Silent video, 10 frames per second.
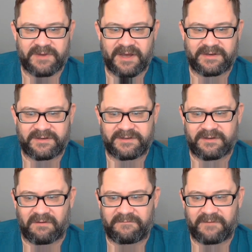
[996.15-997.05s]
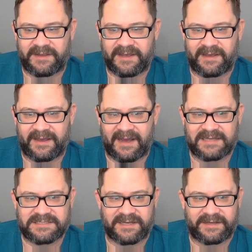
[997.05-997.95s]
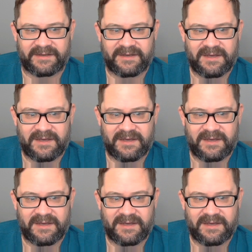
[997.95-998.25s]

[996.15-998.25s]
But don't forget, guys, like,